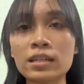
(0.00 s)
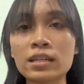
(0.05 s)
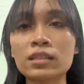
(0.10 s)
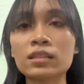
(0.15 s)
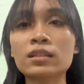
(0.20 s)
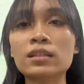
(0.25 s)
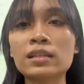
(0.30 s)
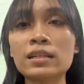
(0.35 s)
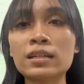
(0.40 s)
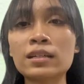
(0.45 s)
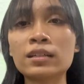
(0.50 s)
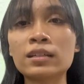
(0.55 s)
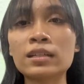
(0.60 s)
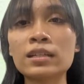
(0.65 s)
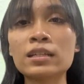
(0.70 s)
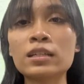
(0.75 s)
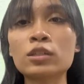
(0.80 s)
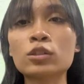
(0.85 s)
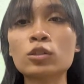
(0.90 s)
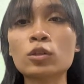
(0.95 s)
it
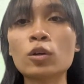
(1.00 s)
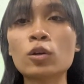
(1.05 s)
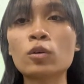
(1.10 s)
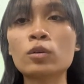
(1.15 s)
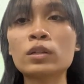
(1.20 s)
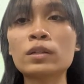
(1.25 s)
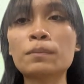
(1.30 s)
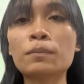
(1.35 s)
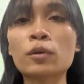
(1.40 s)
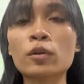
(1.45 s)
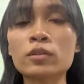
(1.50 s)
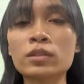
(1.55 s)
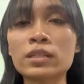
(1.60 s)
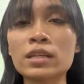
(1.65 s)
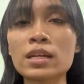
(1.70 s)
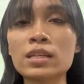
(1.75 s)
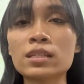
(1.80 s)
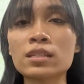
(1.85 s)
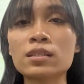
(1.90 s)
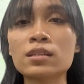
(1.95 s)
clearly shows the
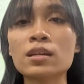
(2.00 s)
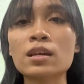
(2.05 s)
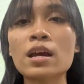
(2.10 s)
process,